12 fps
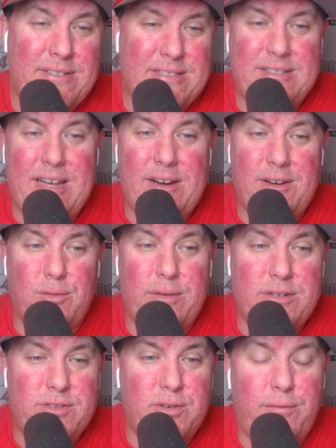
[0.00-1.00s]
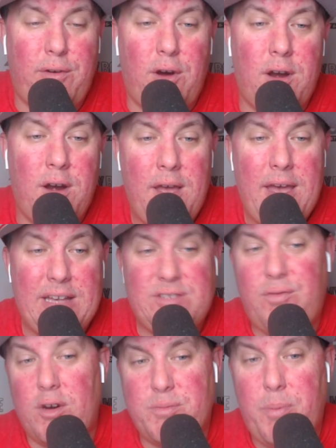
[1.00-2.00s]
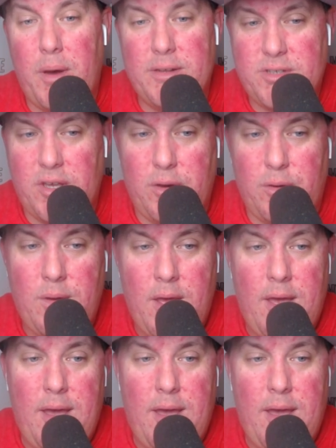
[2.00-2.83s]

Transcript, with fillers: his entire career so far, as far as punts go.